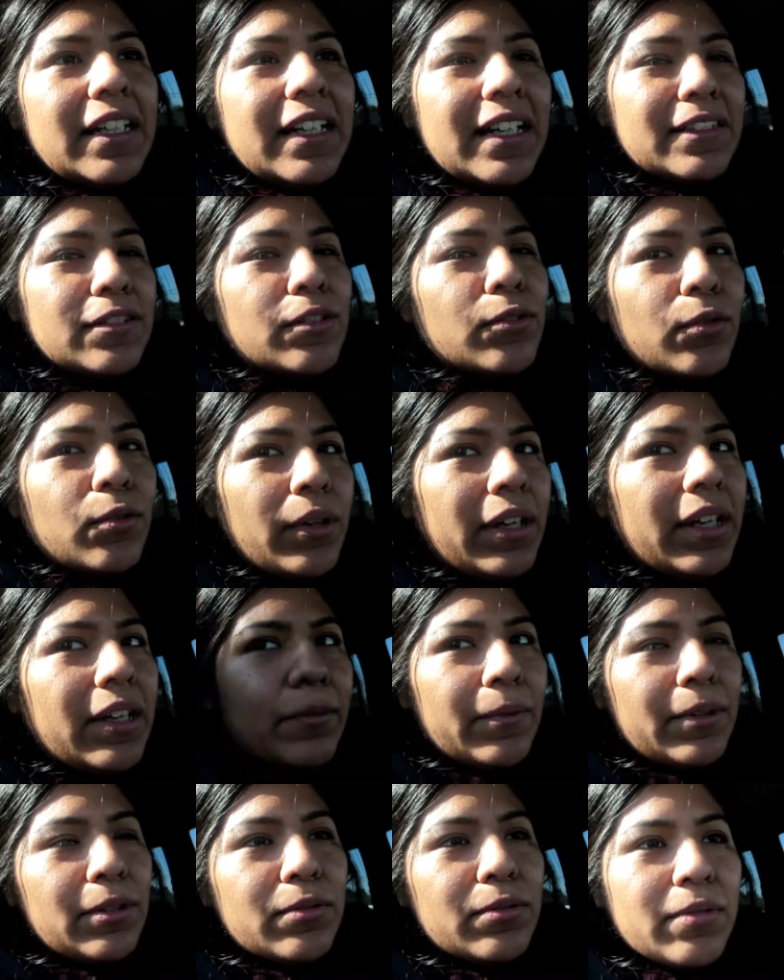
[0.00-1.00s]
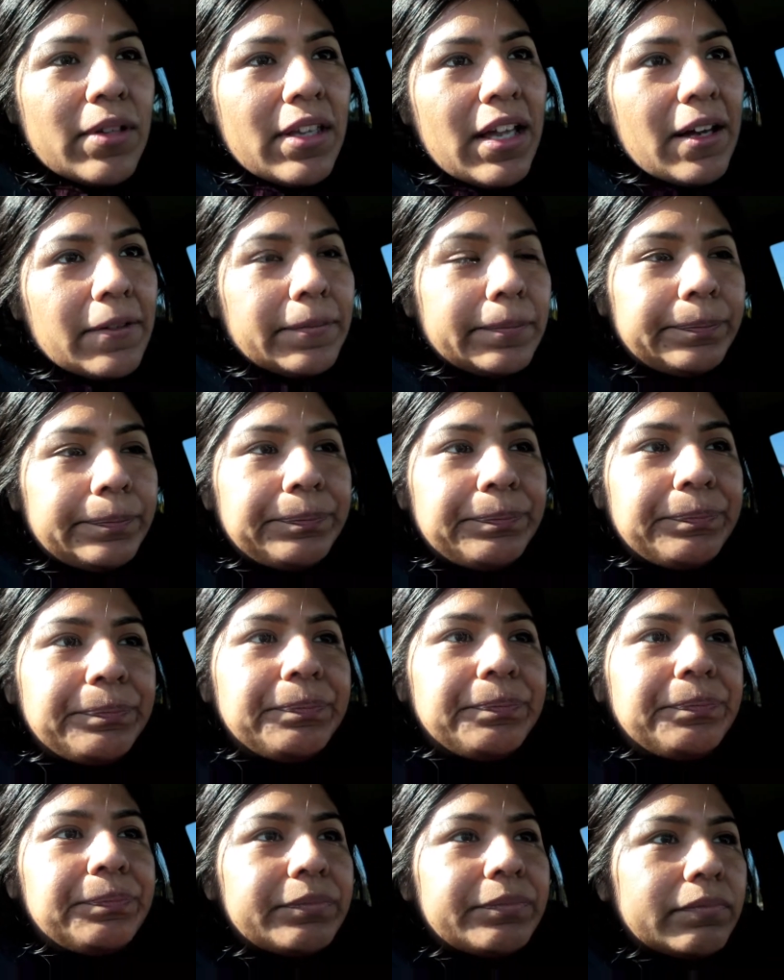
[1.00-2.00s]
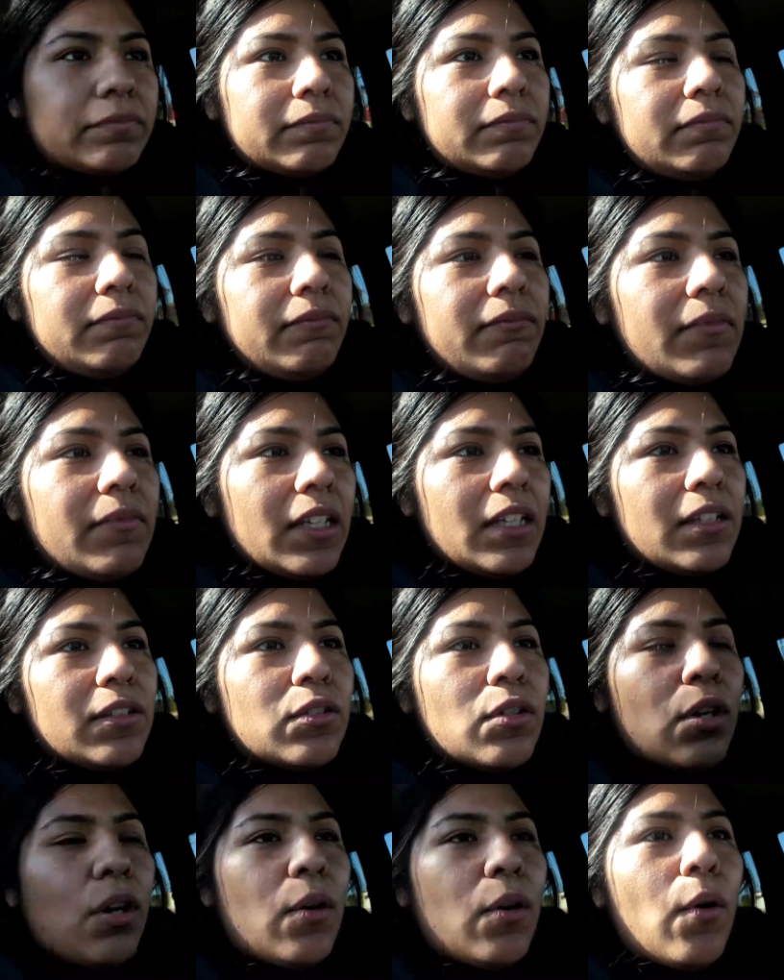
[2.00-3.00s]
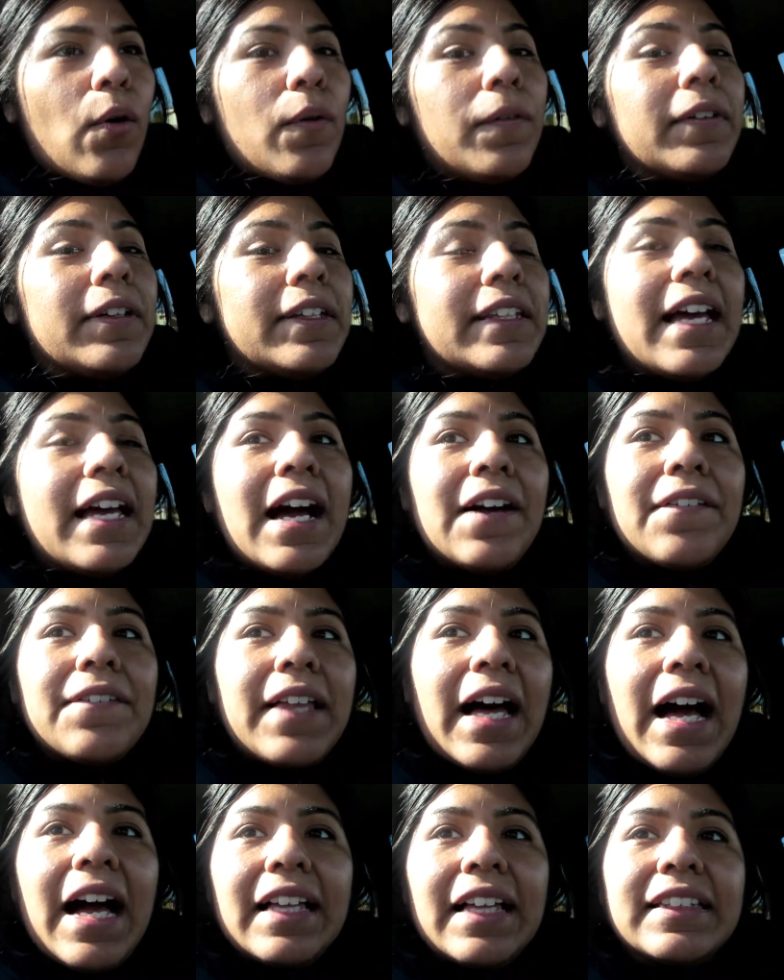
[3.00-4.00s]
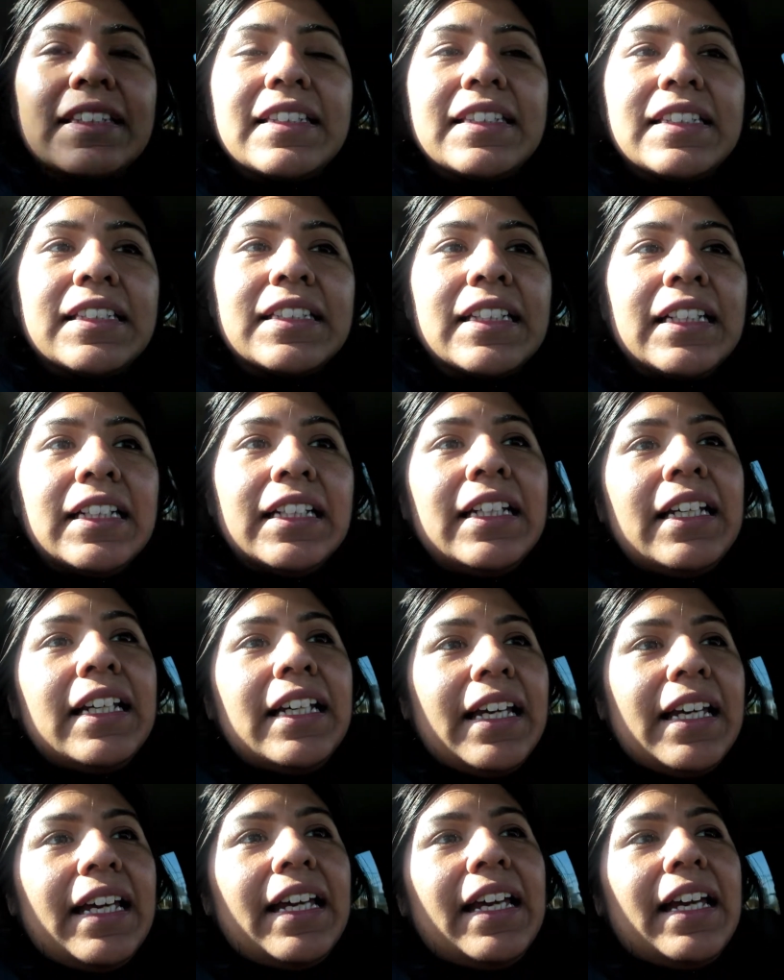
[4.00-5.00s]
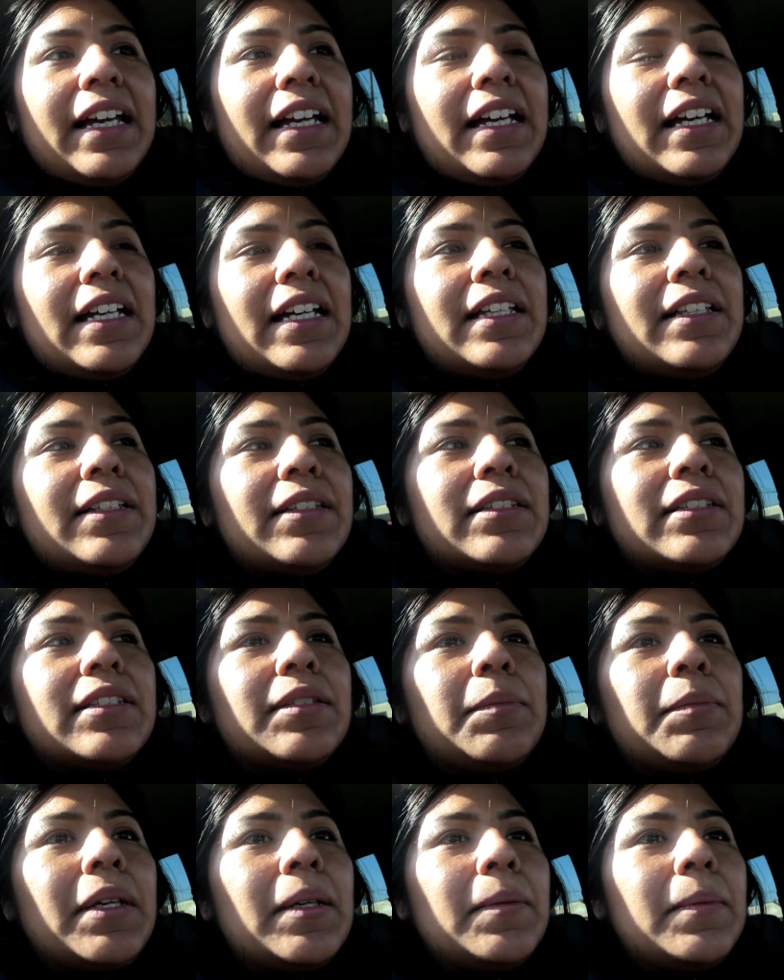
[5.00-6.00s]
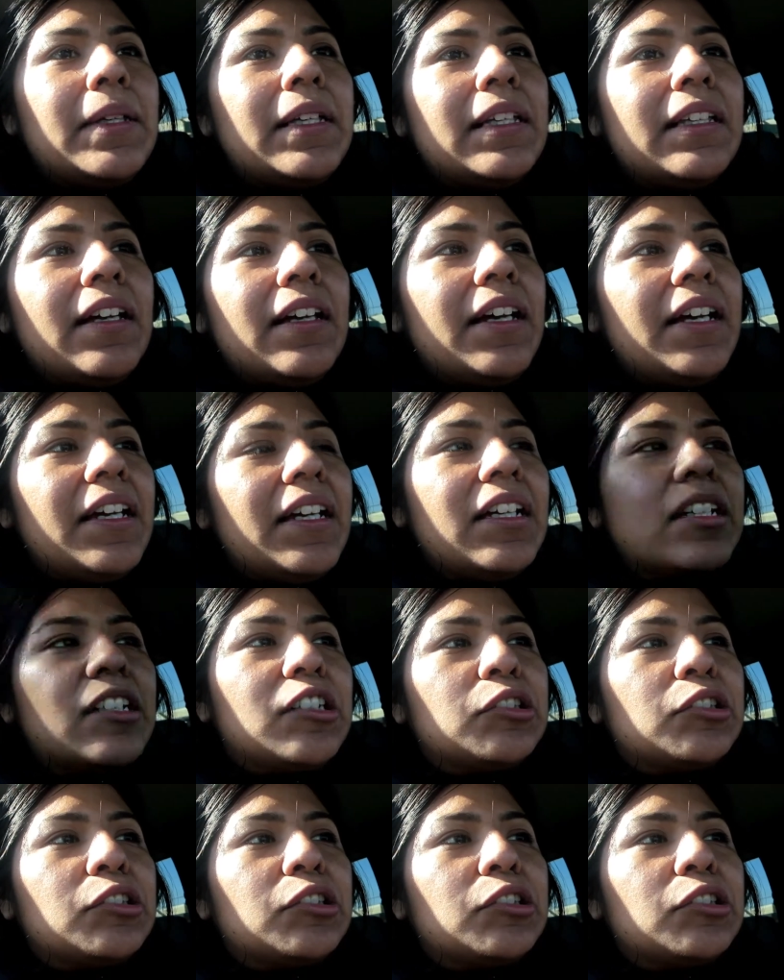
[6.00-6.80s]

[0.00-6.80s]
it gets annoying when you do that. So hopefully they have that, and maybe like